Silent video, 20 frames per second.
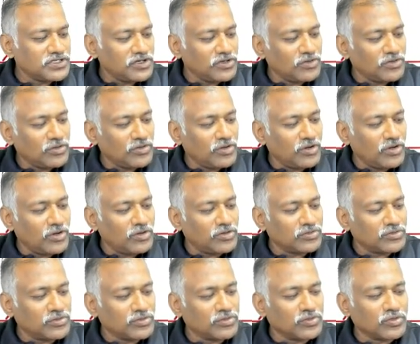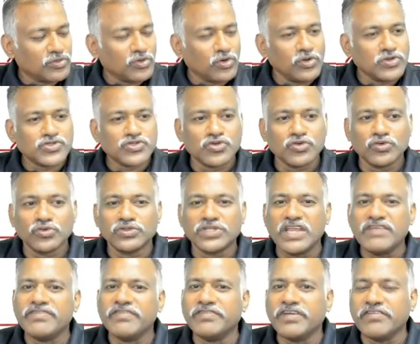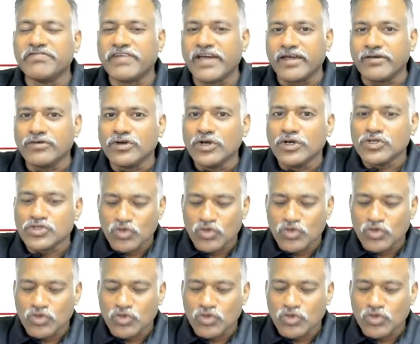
you know, close to 3:55.